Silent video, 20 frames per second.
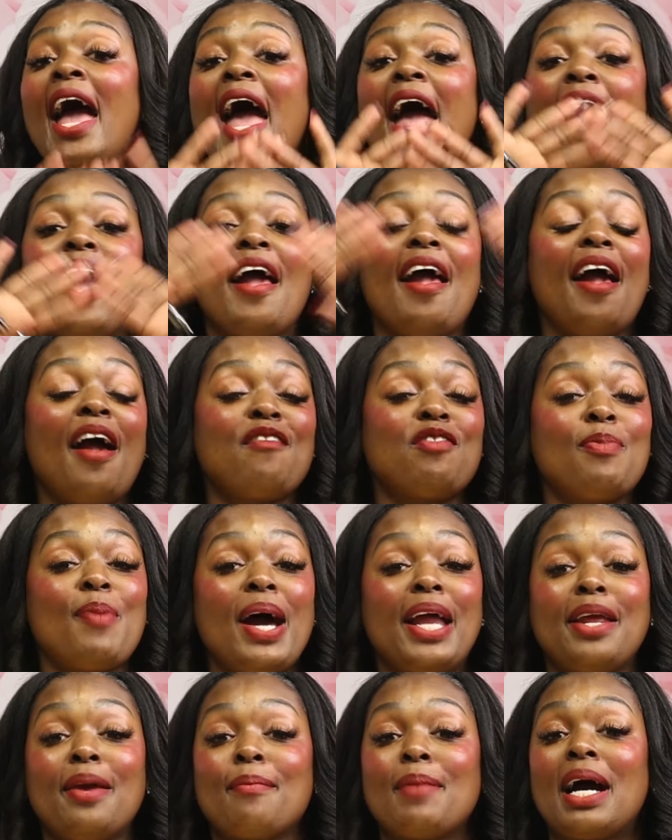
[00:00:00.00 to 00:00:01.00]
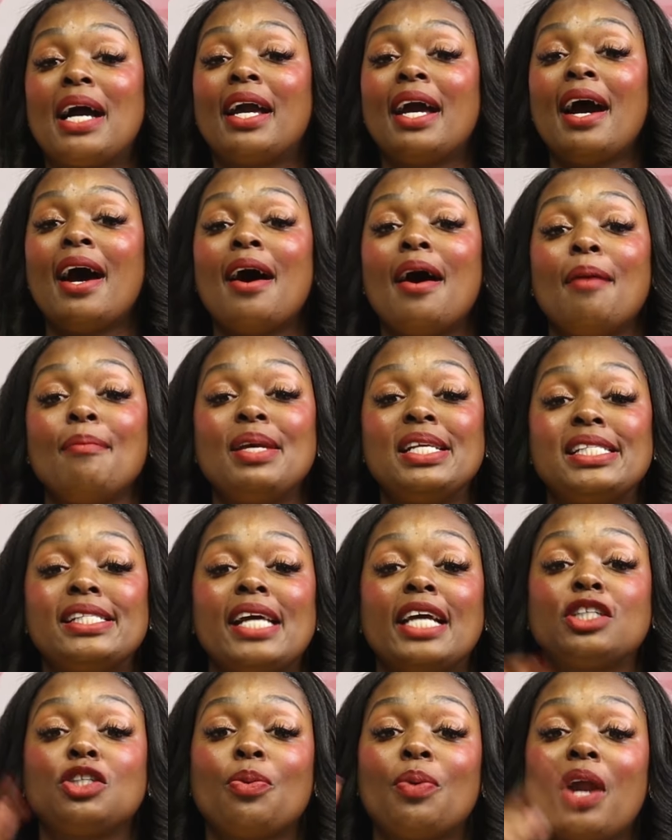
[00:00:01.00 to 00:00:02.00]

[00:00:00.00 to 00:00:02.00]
And everybody in my comment section,